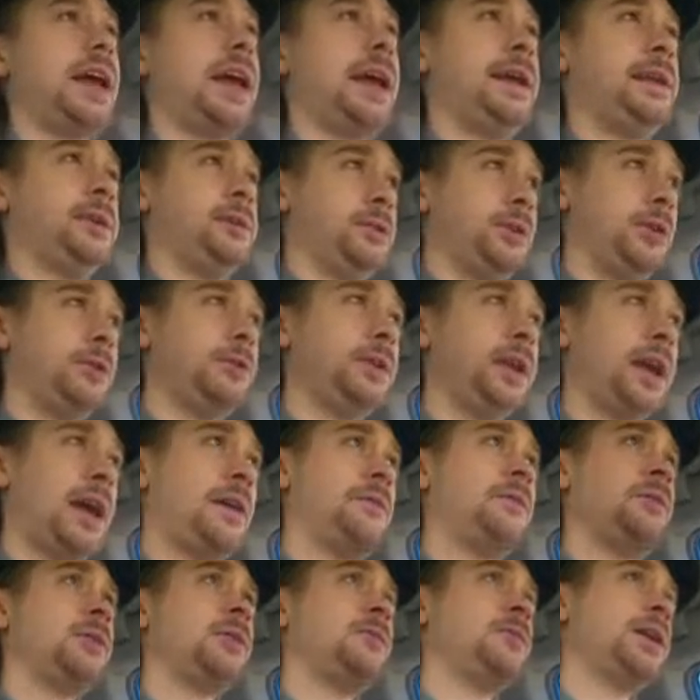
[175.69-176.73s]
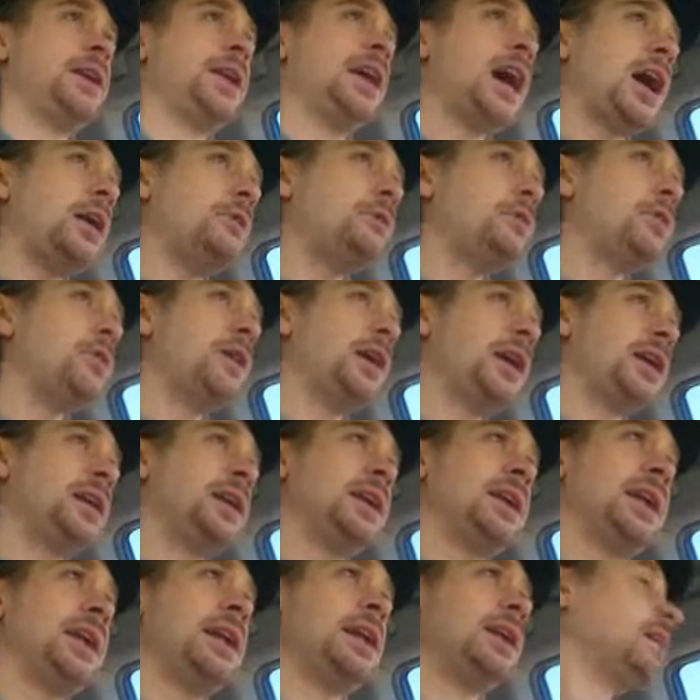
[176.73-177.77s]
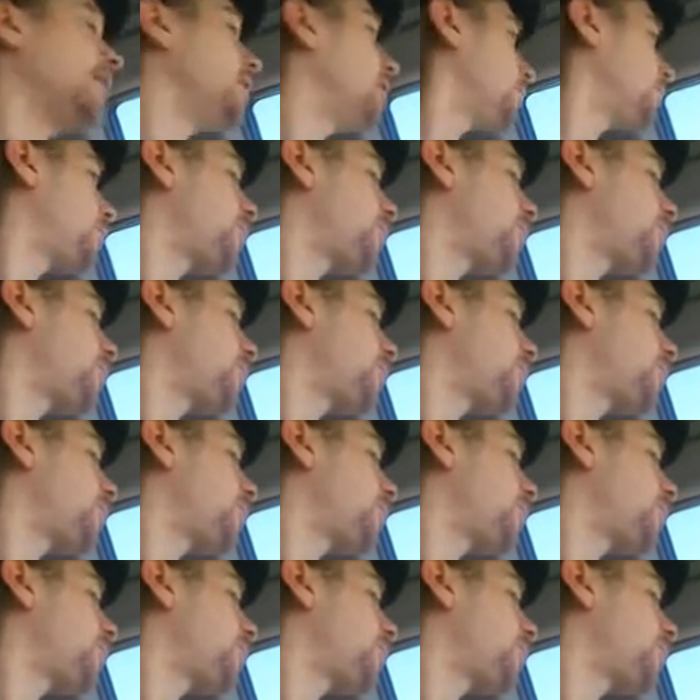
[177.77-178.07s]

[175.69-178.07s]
and don't have it already, I would go ahead and get it.